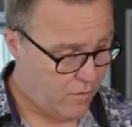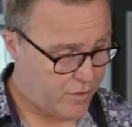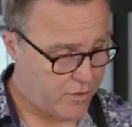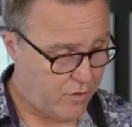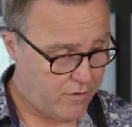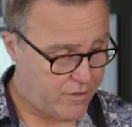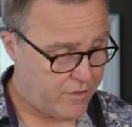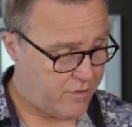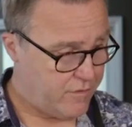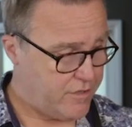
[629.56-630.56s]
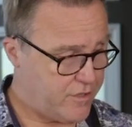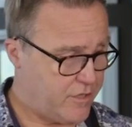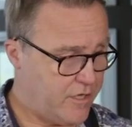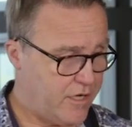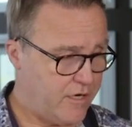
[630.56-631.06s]
What you're going to do is you're
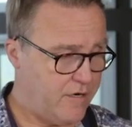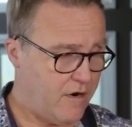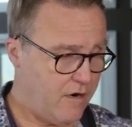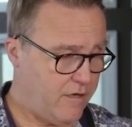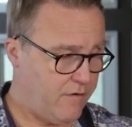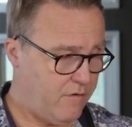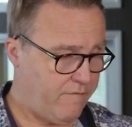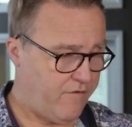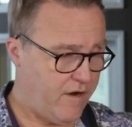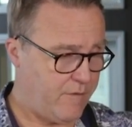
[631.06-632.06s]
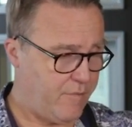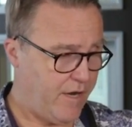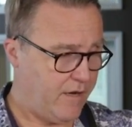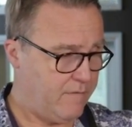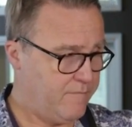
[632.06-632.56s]
going to get a gnarly old frying
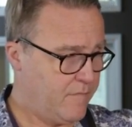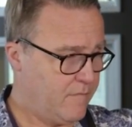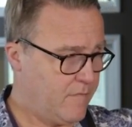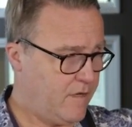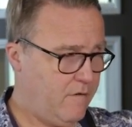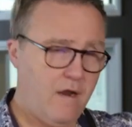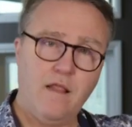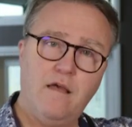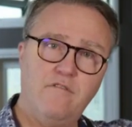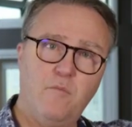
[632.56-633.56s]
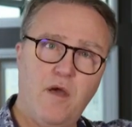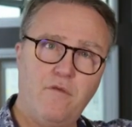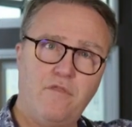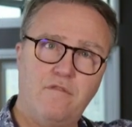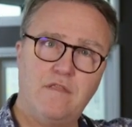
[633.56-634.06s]
pan. You know what I love
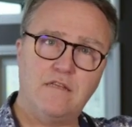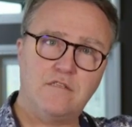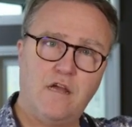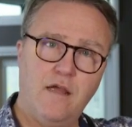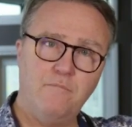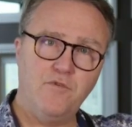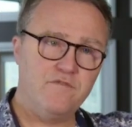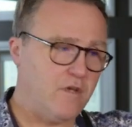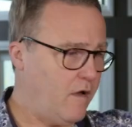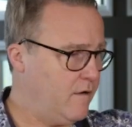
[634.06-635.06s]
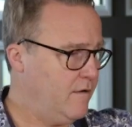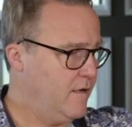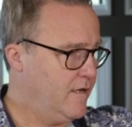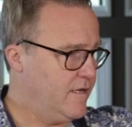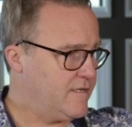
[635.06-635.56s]
about, as time moves on,
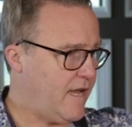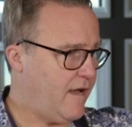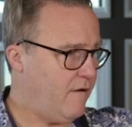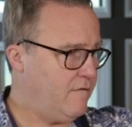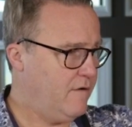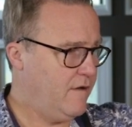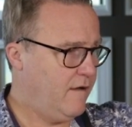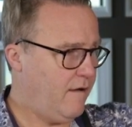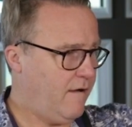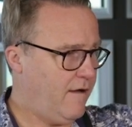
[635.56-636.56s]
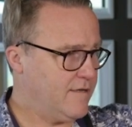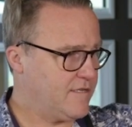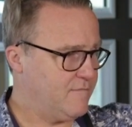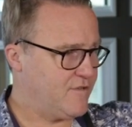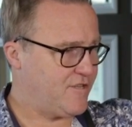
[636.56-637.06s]
is how
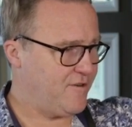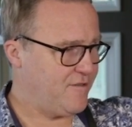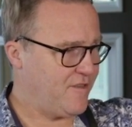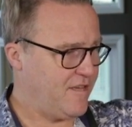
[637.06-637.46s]
awesome certain